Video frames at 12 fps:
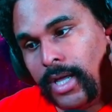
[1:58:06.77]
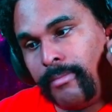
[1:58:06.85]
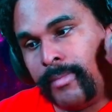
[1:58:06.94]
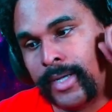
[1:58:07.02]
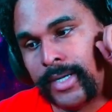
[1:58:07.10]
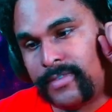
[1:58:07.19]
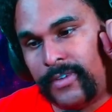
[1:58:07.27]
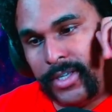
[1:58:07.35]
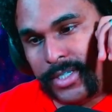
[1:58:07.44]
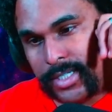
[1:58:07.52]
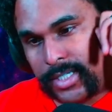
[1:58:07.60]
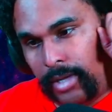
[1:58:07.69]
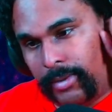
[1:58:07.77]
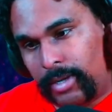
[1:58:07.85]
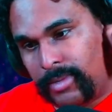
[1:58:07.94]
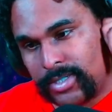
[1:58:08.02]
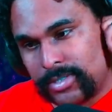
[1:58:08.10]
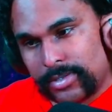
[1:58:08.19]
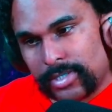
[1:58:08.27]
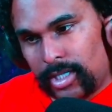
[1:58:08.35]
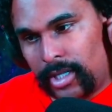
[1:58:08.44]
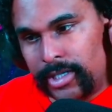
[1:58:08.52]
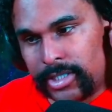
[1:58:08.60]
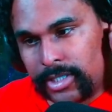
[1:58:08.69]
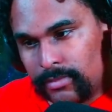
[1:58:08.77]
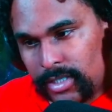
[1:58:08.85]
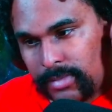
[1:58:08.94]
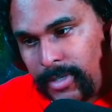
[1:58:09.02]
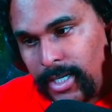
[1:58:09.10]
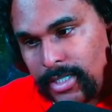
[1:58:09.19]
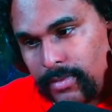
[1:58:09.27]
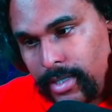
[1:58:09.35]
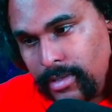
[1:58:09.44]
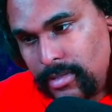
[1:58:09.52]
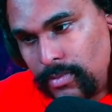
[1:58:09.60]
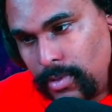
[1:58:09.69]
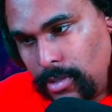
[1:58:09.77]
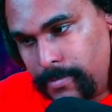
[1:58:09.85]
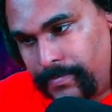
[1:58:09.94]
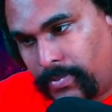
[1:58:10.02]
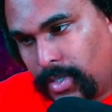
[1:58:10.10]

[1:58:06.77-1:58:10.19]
Max felt his stomach muscles clench in response without his will.